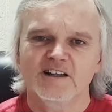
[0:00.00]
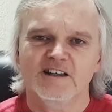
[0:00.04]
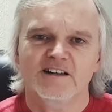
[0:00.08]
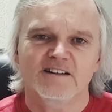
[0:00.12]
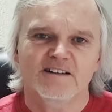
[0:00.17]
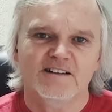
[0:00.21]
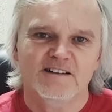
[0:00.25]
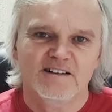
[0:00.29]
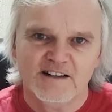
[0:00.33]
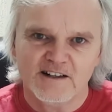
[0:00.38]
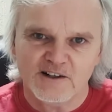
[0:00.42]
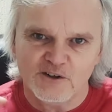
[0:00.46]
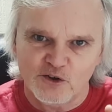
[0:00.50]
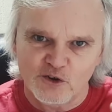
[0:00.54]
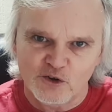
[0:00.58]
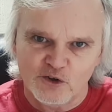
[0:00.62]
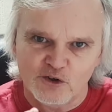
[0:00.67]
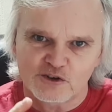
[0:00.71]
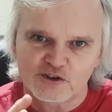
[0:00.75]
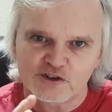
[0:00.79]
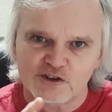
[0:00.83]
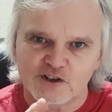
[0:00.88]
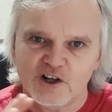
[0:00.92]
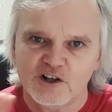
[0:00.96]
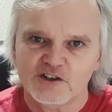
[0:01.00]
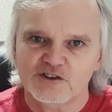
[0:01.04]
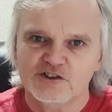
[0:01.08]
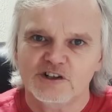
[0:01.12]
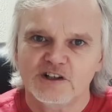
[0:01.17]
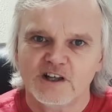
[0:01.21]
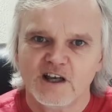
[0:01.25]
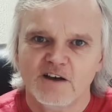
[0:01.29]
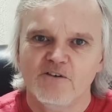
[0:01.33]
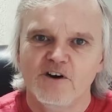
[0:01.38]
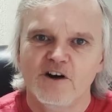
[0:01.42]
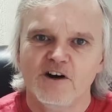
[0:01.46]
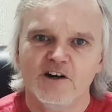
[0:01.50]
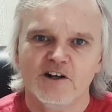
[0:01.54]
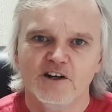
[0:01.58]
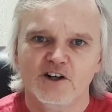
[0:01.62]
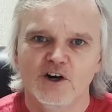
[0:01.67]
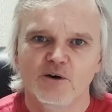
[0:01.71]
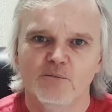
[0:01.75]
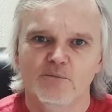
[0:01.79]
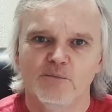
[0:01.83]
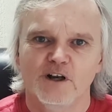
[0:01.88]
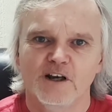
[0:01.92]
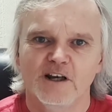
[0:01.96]
and it all starts to get very
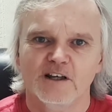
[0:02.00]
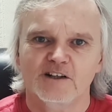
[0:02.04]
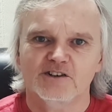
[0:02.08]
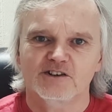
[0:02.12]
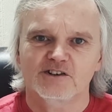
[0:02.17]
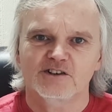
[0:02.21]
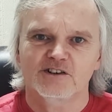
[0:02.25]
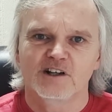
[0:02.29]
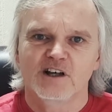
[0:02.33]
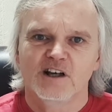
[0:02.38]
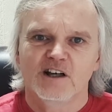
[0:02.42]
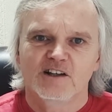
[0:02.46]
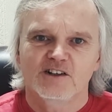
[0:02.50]
complex